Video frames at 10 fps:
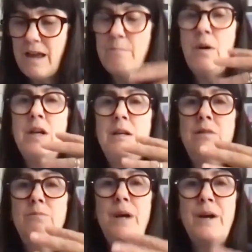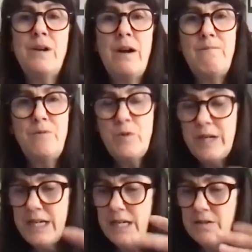and body paragraph
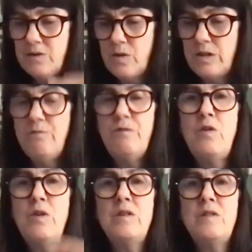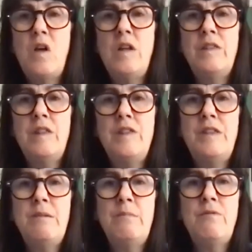3 is going to focus on the
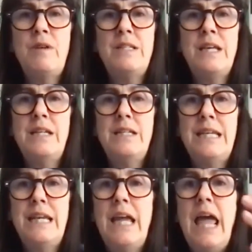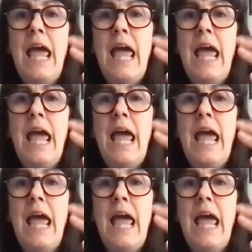theme of identity.